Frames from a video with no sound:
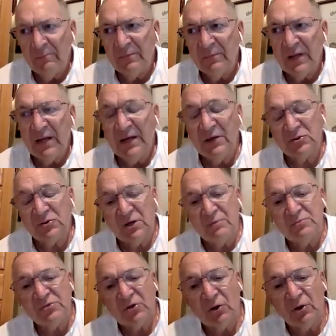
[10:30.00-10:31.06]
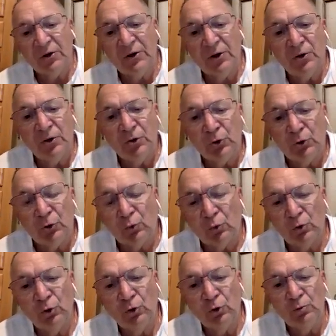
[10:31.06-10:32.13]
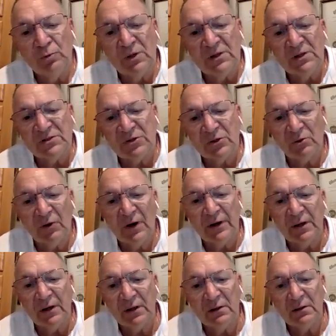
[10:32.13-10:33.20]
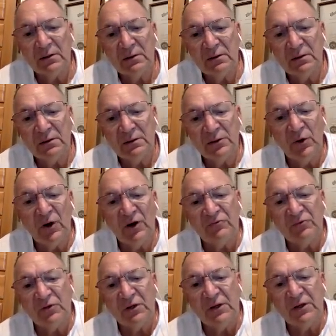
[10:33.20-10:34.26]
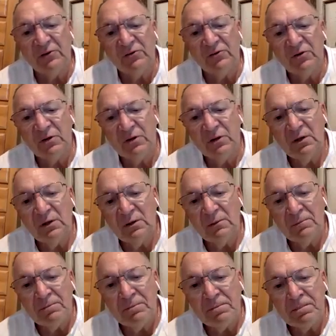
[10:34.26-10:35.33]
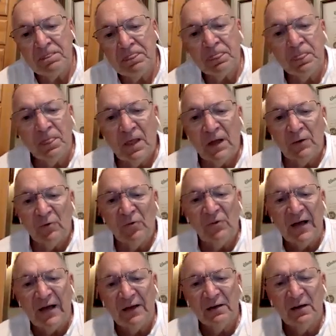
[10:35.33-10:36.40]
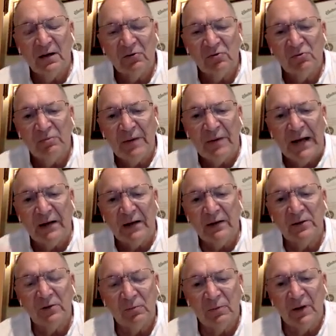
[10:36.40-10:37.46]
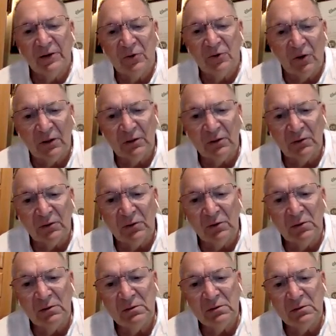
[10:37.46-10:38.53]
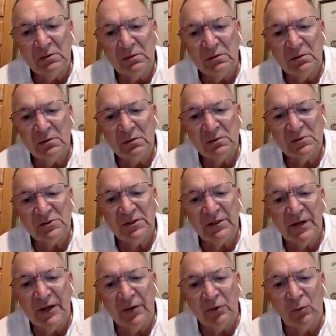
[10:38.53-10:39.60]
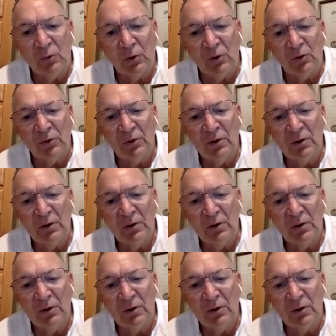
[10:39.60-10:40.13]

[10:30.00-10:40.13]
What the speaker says: And he goes, "I'm sorry, your room isn't ready. You have to leave." And with that, I was back into my dark little sedated world.